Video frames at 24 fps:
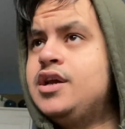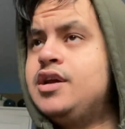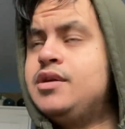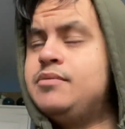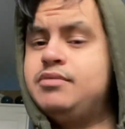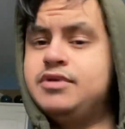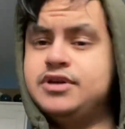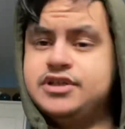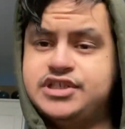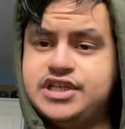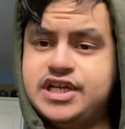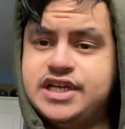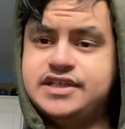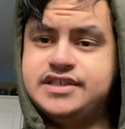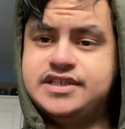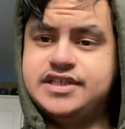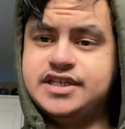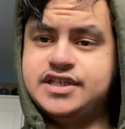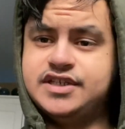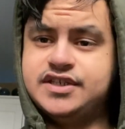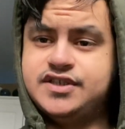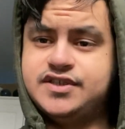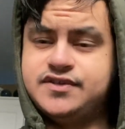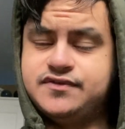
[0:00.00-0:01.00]

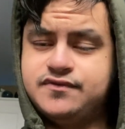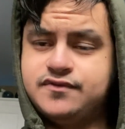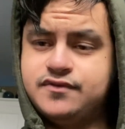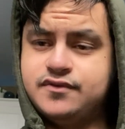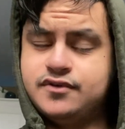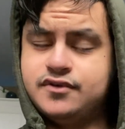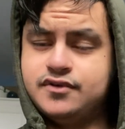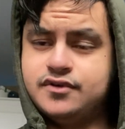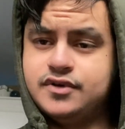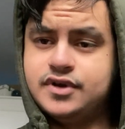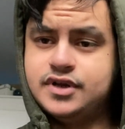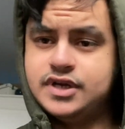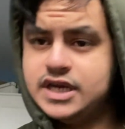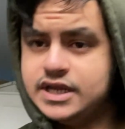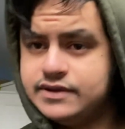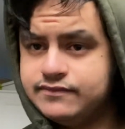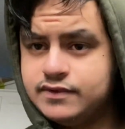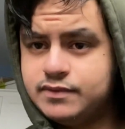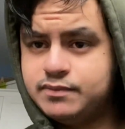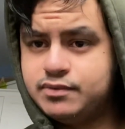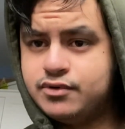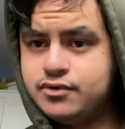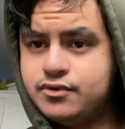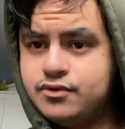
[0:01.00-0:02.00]
Bajetic for
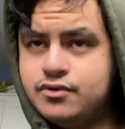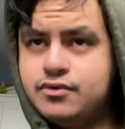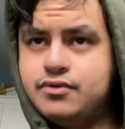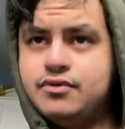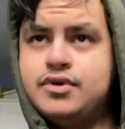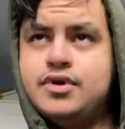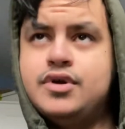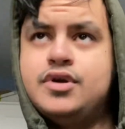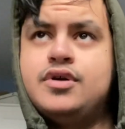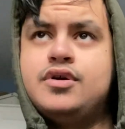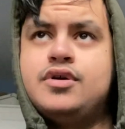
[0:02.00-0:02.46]
Liverpool,